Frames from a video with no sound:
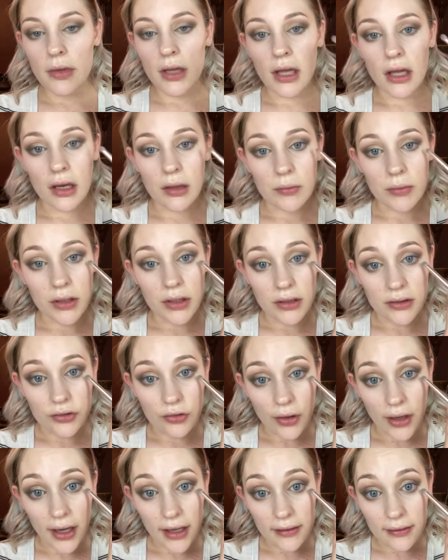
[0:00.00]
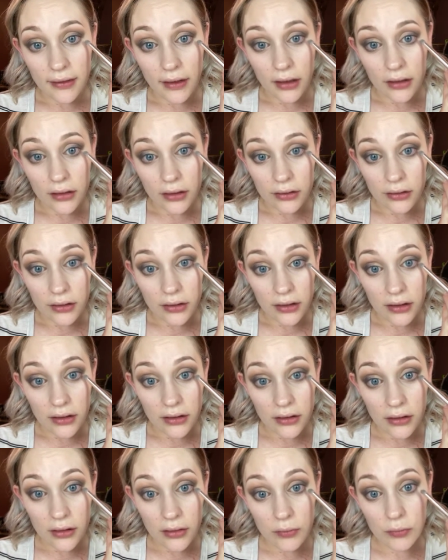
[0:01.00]
And I'm going to drag that
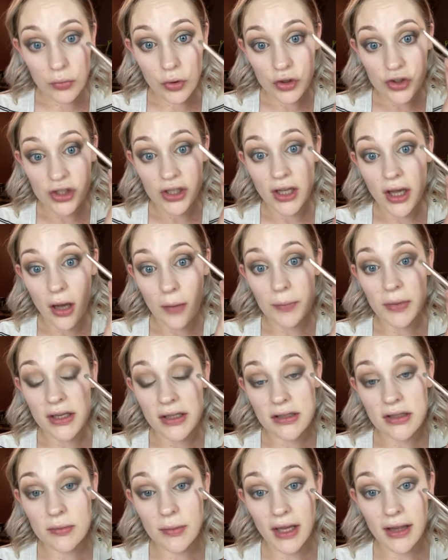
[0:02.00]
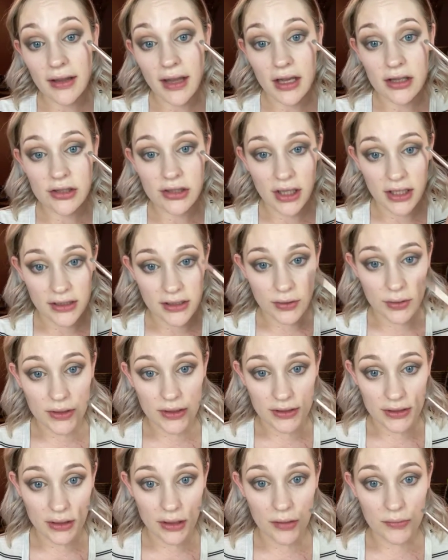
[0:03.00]
underneath, pushing up into my lash line so it
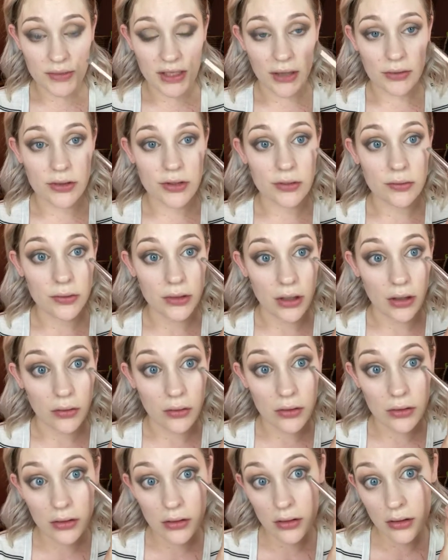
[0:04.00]
doesn't come down too low.